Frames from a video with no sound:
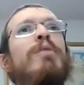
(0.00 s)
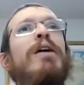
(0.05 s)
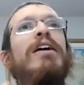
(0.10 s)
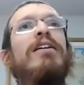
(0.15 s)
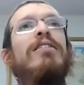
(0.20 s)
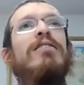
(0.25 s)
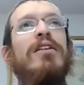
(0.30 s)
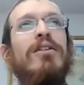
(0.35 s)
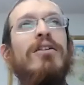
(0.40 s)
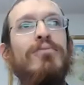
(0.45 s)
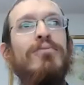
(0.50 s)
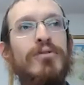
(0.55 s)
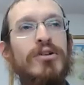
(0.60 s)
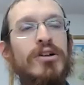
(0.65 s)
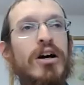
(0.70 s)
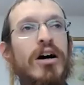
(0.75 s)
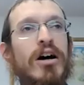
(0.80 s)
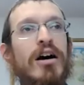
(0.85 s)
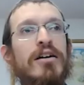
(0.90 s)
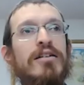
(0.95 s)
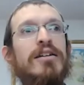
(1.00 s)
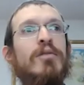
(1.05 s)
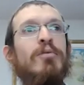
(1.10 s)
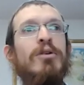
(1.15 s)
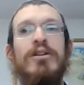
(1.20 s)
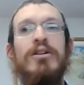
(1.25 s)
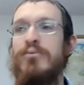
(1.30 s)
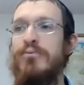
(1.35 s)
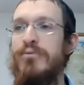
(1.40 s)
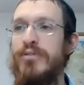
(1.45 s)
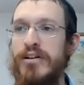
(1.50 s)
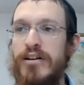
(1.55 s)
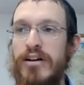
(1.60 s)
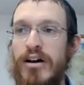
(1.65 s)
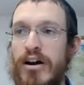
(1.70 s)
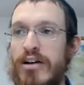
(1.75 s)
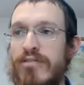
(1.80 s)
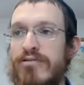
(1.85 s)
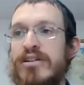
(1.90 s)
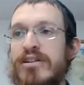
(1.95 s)
by our love for God, then we can feel how
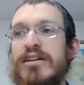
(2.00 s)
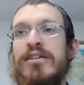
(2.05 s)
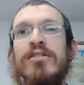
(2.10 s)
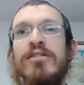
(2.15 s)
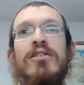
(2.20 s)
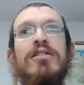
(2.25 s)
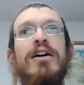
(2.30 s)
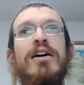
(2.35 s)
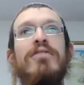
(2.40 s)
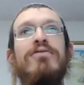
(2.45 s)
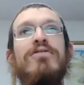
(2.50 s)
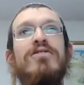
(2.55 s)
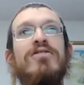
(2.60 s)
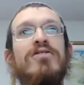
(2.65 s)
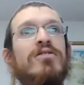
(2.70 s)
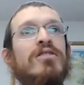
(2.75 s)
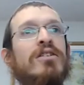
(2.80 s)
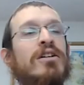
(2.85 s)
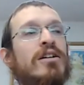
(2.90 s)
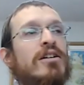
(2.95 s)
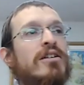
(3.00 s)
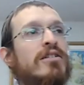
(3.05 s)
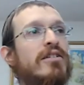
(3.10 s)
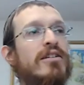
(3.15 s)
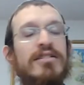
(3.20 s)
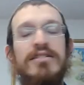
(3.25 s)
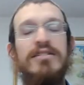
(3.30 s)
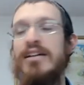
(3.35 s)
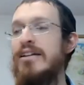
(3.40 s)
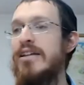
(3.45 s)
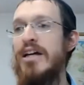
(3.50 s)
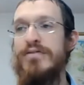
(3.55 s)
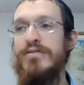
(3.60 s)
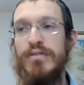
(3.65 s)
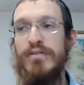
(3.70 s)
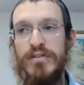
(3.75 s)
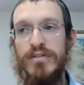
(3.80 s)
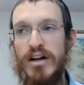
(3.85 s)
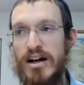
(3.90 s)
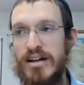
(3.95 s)
everything in our life is just that love
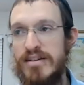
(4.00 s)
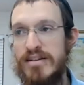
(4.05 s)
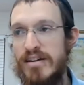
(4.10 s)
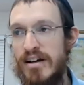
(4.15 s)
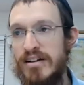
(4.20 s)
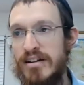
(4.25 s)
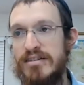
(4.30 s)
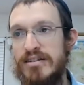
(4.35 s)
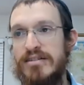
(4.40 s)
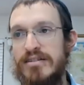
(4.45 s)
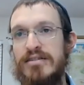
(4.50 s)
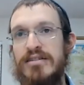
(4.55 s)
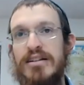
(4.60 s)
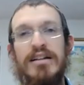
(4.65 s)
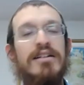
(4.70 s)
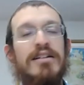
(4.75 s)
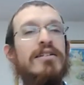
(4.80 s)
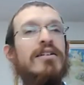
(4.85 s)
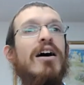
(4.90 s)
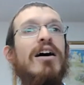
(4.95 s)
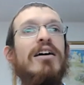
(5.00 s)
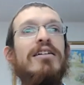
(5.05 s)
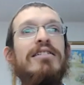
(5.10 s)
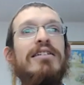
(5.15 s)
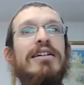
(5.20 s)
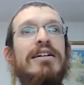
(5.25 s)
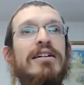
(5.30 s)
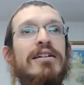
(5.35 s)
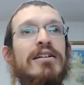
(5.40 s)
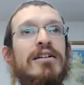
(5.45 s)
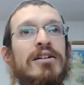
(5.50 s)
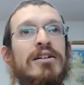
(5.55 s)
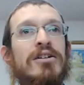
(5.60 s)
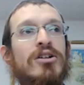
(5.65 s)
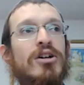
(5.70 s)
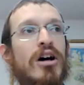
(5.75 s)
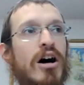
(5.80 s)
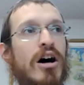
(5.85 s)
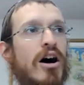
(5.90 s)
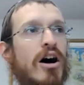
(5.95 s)
of God to us, that godly
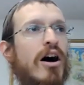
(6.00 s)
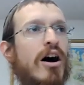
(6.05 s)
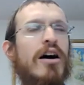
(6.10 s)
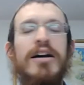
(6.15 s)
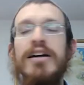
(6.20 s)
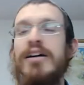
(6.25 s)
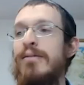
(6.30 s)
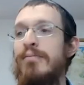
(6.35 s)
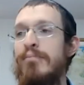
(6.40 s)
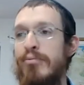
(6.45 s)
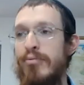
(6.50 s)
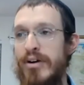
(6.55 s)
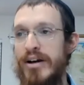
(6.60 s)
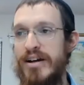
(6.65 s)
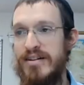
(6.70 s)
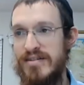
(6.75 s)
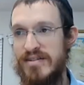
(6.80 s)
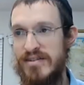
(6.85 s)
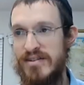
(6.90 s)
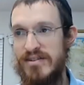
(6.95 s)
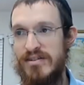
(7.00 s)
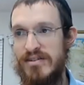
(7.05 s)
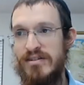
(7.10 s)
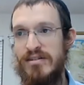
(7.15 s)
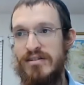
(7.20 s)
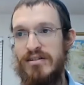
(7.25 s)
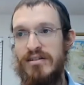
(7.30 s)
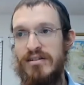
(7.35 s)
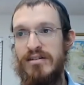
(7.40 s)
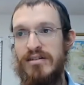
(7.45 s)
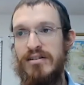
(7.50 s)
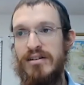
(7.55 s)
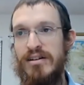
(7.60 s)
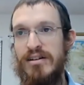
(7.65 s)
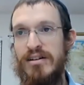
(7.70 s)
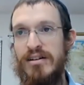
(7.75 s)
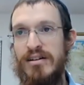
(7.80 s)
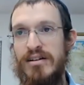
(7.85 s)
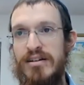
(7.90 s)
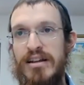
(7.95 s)
hug and embrace.
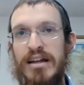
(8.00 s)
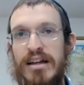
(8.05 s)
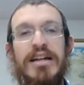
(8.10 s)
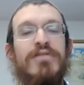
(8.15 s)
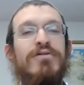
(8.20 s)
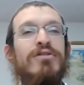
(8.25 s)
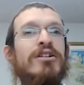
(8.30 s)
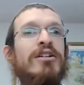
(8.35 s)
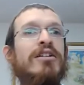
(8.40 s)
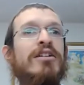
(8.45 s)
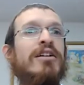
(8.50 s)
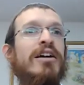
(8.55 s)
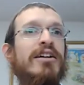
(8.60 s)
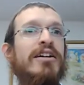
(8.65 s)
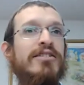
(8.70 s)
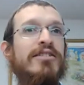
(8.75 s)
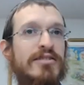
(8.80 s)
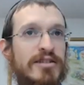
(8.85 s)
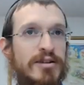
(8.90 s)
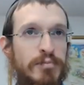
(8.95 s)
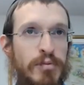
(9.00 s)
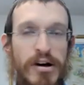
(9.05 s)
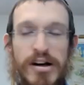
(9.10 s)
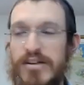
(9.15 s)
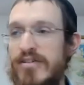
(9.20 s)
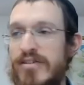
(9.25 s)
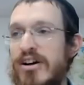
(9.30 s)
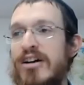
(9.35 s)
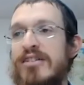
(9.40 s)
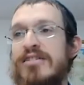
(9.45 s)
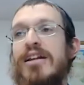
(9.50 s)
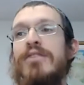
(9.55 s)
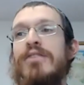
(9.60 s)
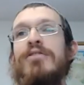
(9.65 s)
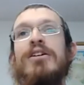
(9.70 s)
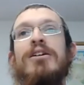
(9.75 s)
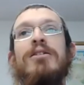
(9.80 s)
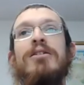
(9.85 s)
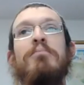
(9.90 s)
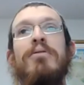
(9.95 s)
That evil inclination is part of God's
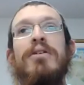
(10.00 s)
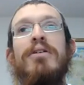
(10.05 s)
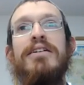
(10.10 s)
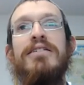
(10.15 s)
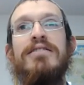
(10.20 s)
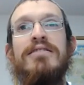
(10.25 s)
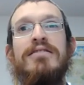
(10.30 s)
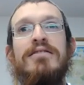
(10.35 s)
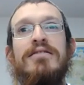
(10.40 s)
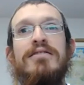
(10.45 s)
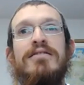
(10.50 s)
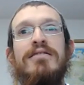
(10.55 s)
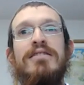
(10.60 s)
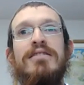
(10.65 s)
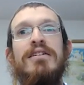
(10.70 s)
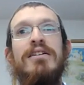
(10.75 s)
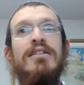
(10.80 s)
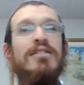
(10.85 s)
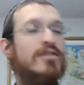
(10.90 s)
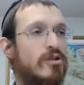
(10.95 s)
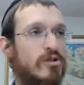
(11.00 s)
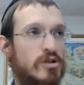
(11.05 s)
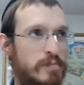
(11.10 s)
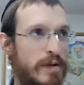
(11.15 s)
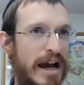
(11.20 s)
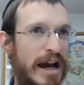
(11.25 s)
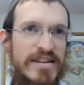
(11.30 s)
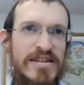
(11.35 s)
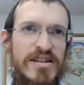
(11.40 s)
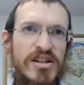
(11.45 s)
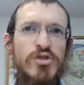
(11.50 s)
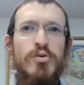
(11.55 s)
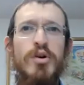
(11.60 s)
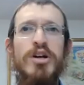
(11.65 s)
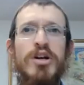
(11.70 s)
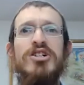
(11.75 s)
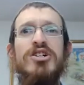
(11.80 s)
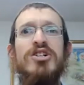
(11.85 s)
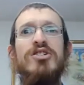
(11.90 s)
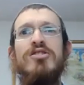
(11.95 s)
loving embrace. Those bad
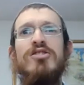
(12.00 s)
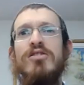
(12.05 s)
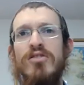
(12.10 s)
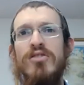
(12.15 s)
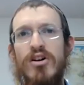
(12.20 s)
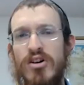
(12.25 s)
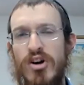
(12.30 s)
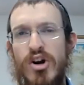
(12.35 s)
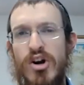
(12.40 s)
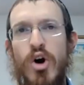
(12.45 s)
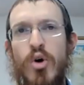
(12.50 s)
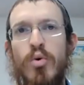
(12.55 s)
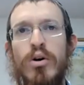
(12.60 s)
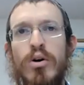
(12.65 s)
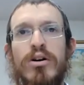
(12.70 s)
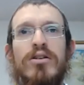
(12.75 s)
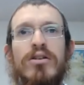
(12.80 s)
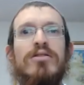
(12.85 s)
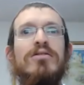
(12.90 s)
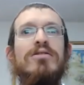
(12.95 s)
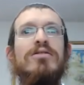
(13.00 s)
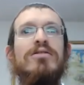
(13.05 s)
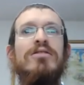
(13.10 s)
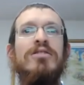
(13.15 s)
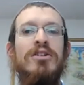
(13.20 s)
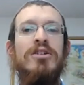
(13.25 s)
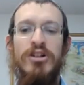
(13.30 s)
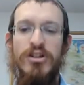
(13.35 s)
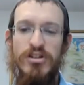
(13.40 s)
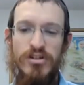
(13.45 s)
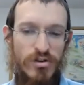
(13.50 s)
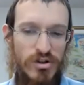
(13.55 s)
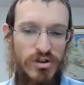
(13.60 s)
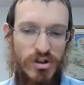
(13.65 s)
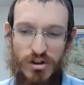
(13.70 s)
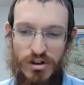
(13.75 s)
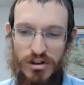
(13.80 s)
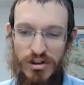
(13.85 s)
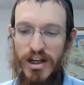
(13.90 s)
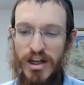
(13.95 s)
situations that are coworkers, those
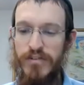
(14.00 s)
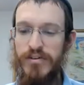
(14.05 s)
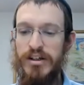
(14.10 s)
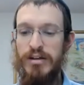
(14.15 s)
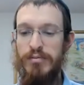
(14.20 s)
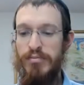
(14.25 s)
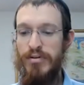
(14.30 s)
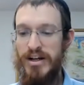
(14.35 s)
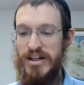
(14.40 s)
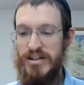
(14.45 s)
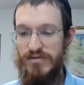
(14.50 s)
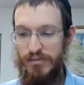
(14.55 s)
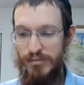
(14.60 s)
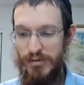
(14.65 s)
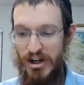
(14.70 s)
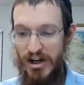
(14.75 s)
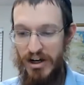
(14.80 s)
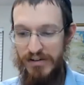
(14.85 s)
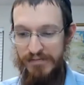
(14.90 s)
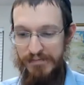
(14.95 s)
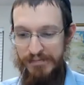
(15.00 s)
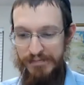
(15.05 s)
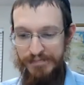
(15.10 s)
are a loving embrace from God.